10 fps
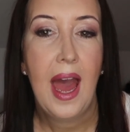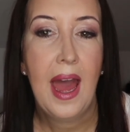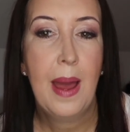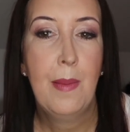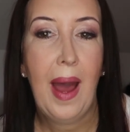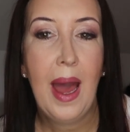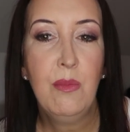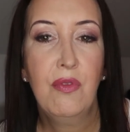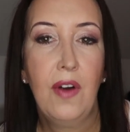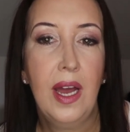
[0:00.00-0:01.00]
am
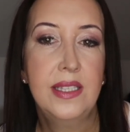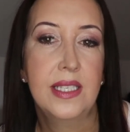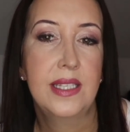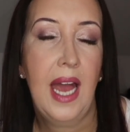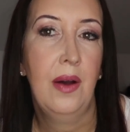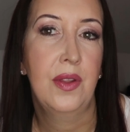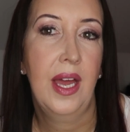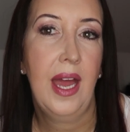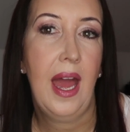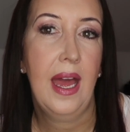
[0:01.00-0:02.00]
um, finding now that